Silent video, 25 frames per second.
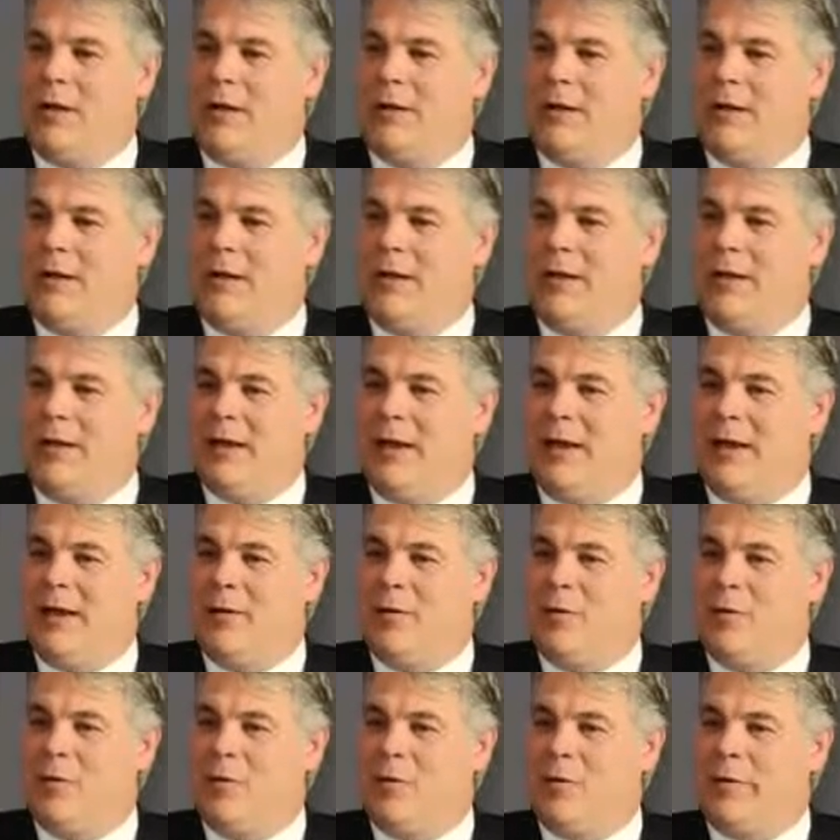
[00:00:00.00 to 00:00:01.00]

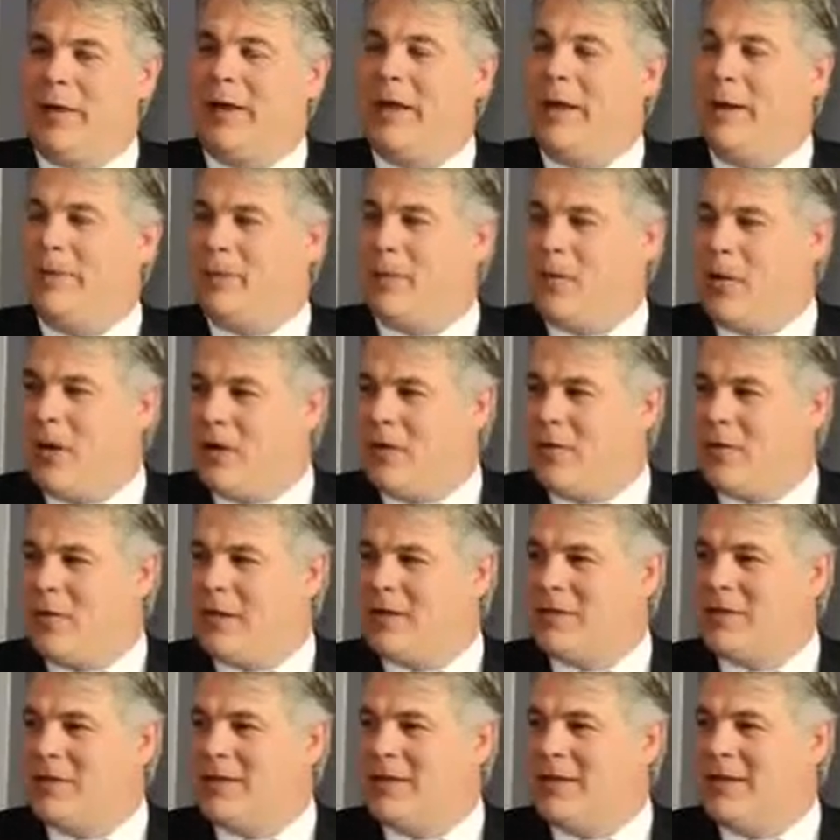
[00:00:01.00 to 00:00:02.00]
we're making
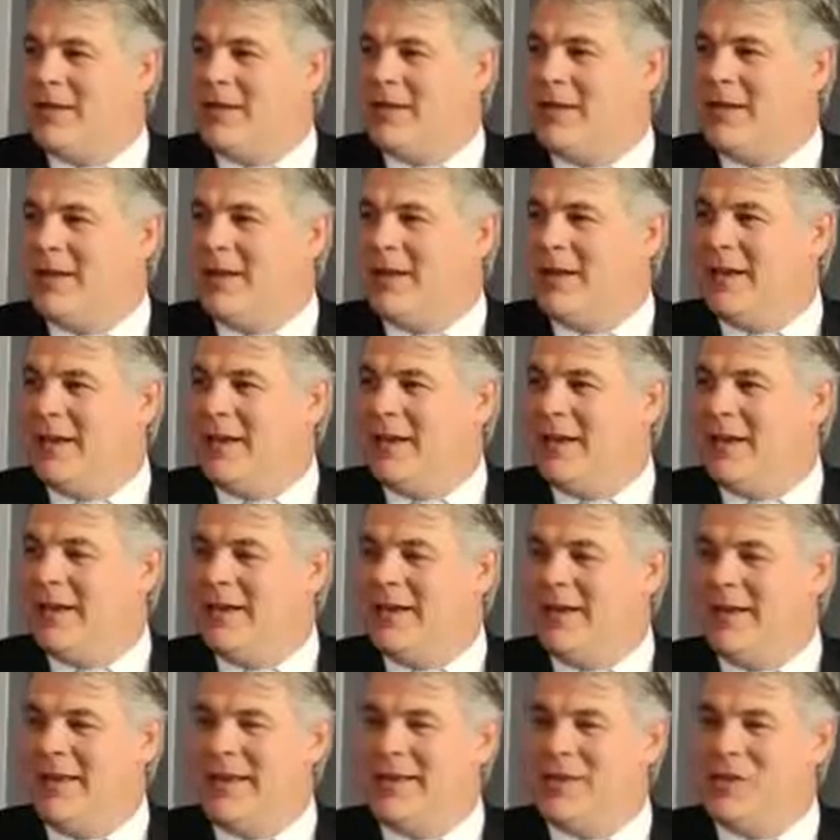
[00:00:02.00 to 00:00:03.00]
progress in
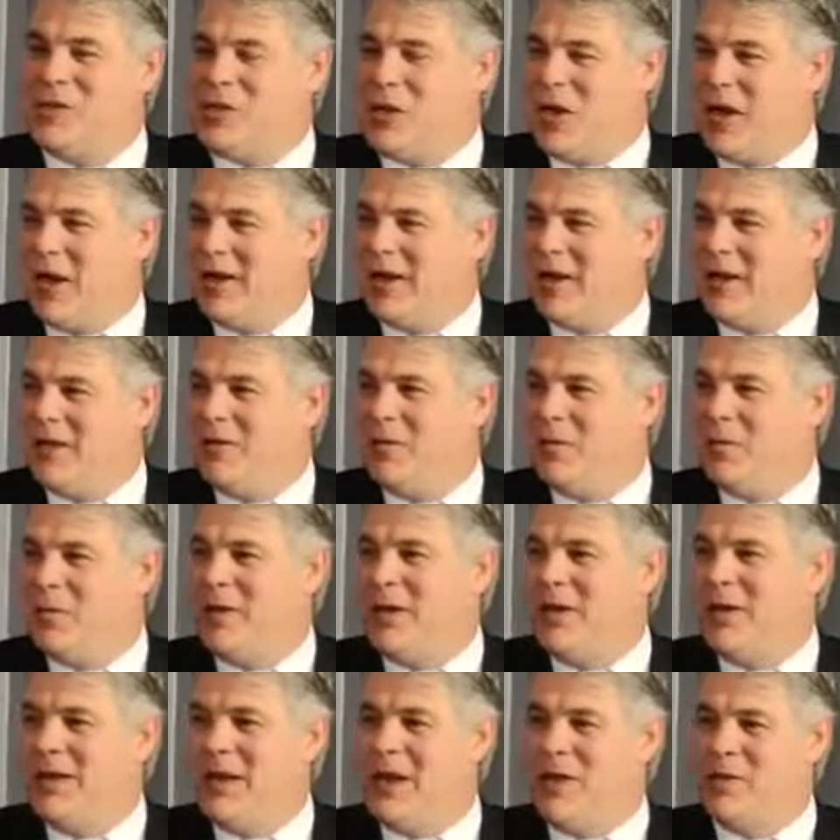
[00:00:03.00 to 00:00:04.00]
China.
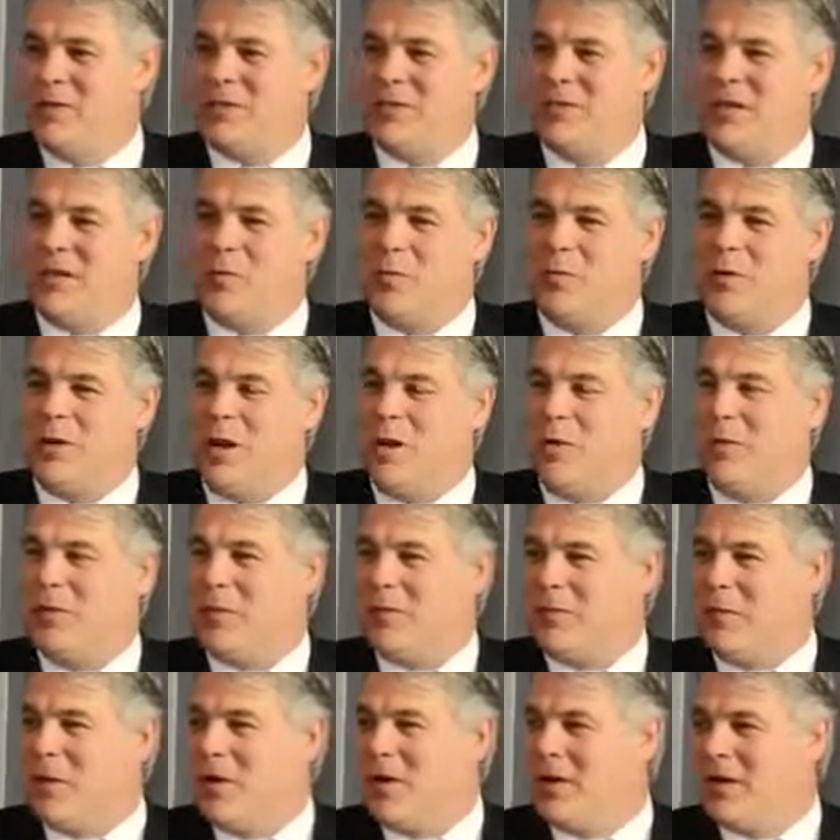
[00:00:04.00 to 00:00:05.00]
We announced that we're now at
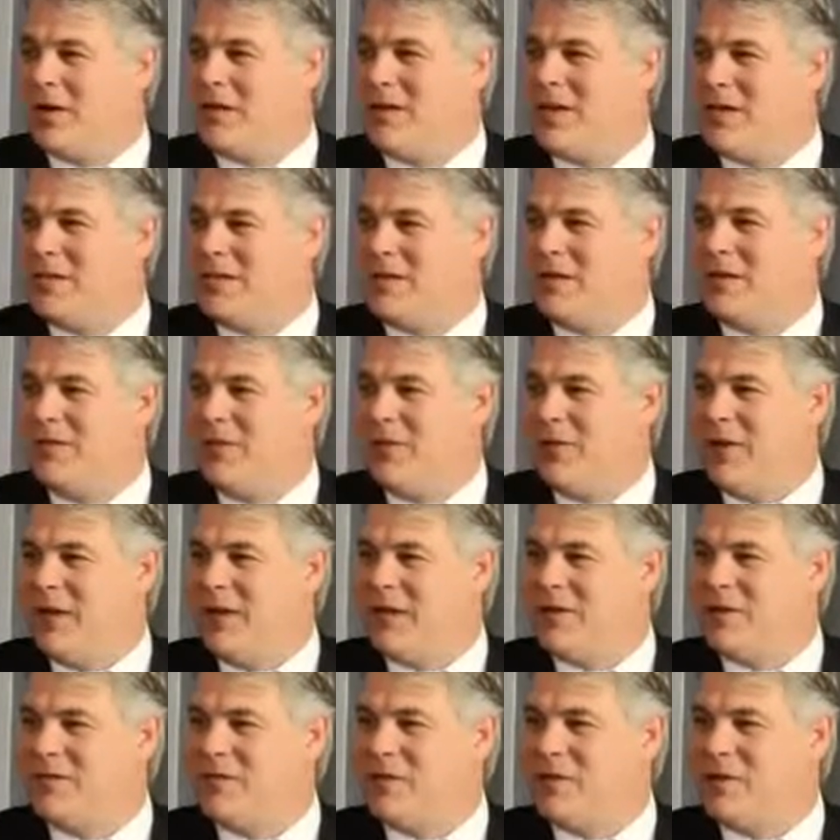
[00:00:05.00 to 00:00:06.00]
the product testing
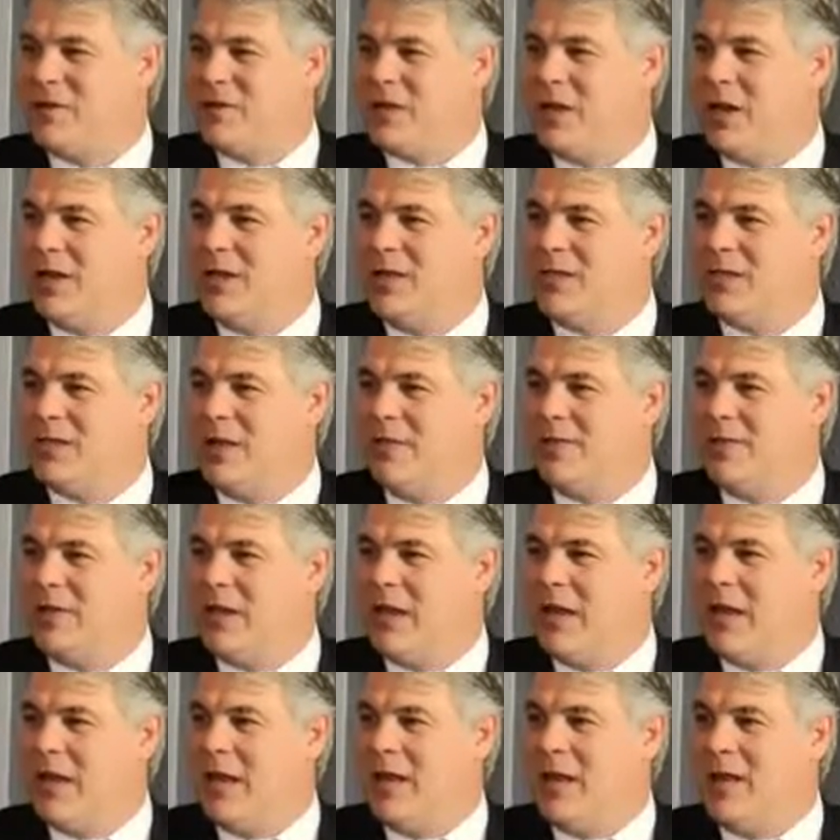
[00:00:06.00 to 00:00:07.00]
phase for the Chinese
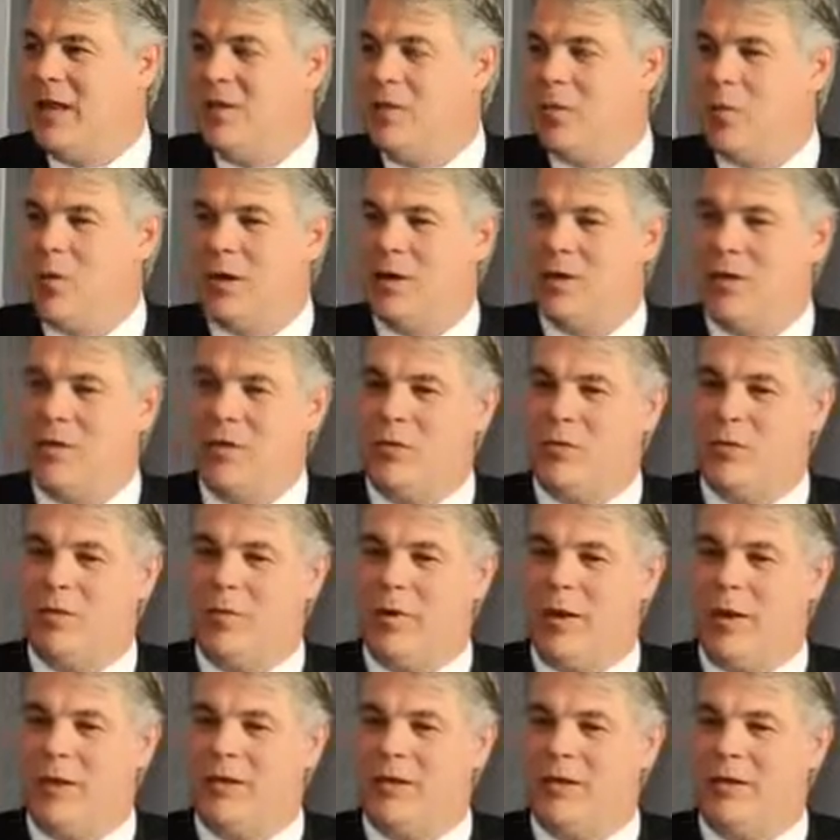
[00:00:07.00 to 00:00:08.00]
FDA. Want to
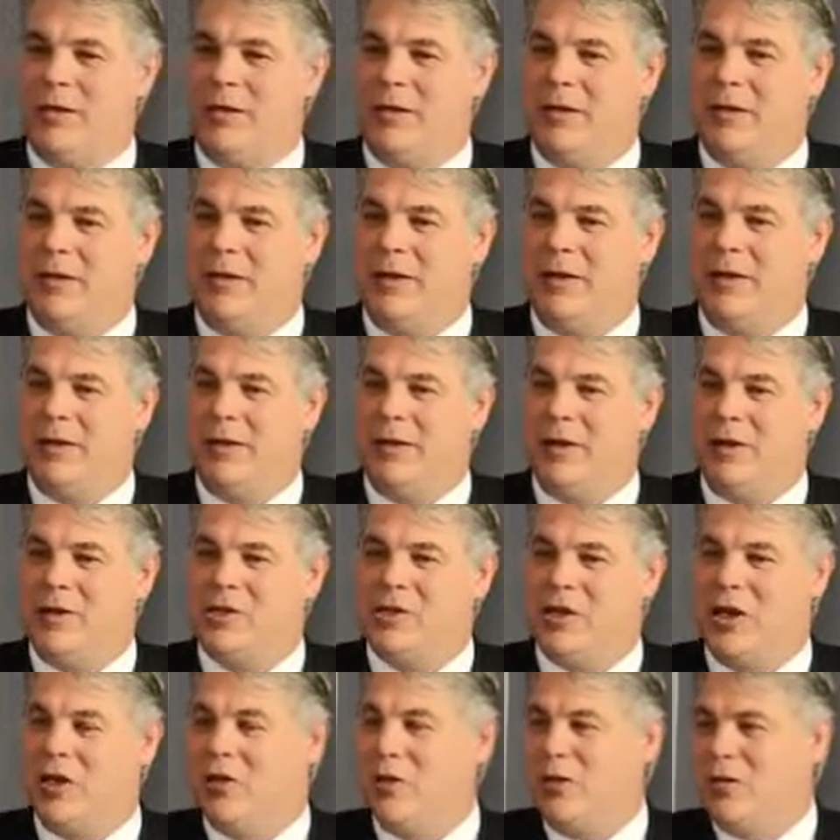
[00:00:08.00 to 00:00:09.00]
remind our
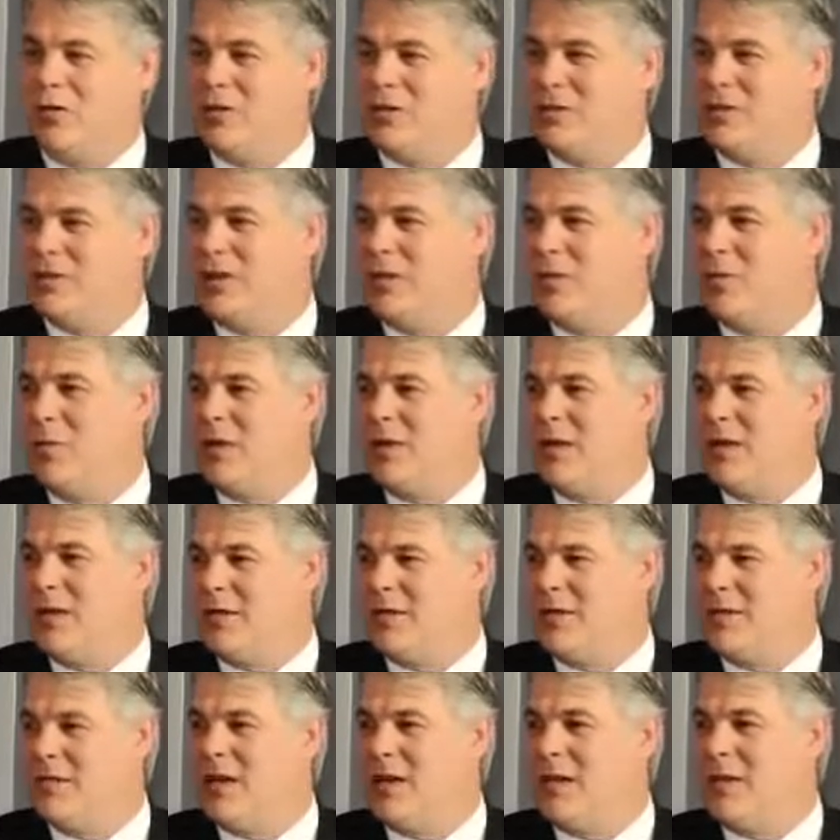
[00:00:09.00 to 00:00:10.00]
shareholders that we
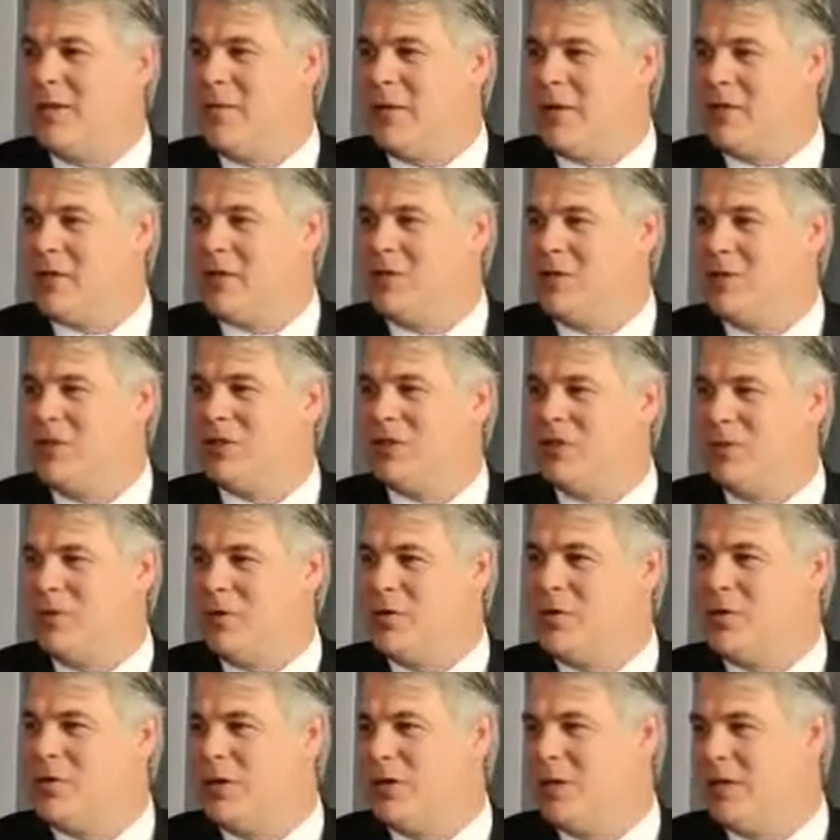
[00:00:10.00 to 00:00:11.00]
did sign a major
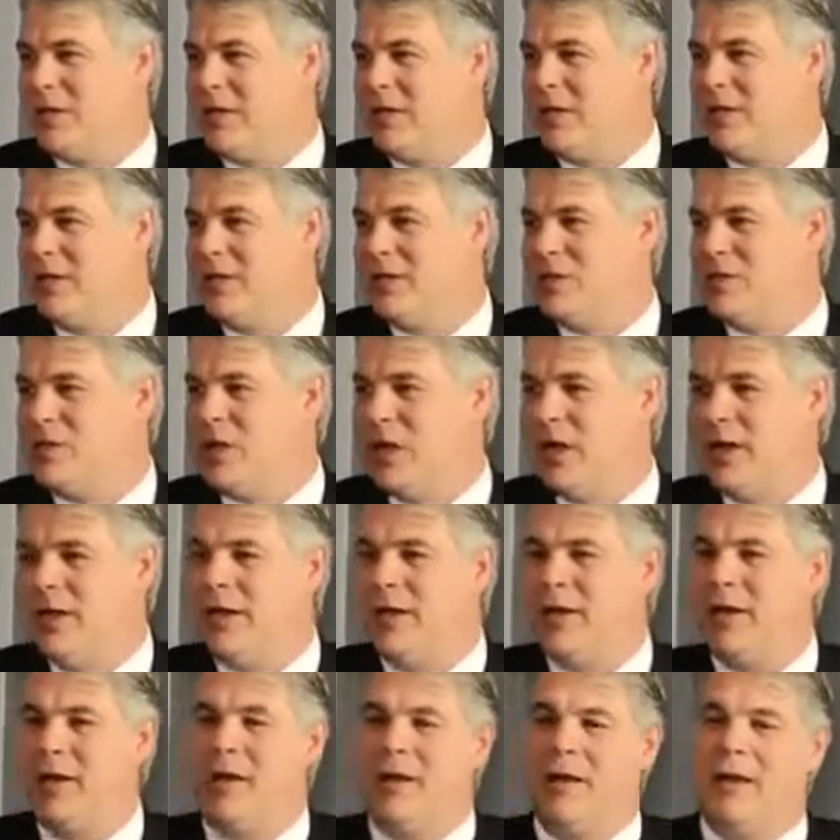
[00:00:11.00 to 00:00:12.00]
distribution deal in China,